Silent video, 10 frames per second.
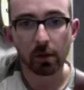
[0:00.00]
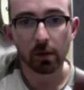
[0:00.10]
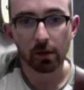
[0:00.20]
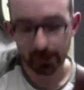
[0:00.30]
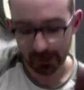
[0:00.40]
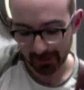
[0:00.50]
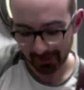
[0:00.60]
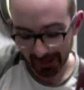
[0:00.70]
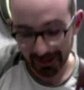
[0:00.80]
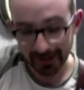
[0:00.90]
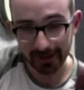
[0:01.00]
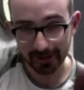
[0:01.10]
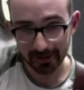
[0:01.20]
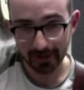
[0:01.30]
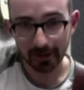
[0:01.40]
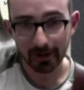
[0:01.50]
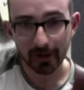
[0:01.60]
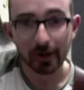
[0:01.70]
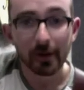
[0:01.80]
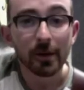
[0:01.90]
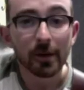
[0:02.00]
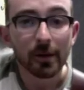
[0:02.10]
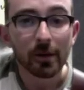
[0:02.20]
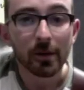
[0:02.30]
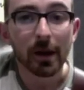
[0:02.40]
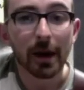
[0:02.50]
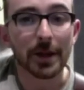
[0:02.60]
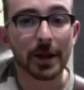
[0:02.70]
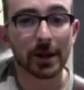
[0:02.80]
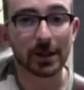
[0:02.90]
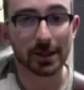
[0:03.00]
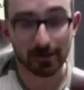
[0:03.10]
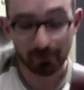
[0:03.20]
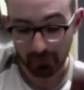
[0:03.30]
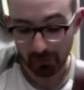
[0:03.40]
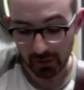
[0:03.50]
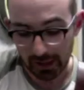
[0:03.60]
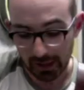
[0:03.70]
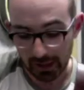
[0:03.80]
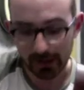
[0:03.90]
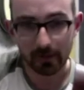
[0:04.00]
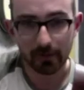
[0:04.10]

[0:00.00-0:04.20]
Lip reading: So I played the... And then I just hit them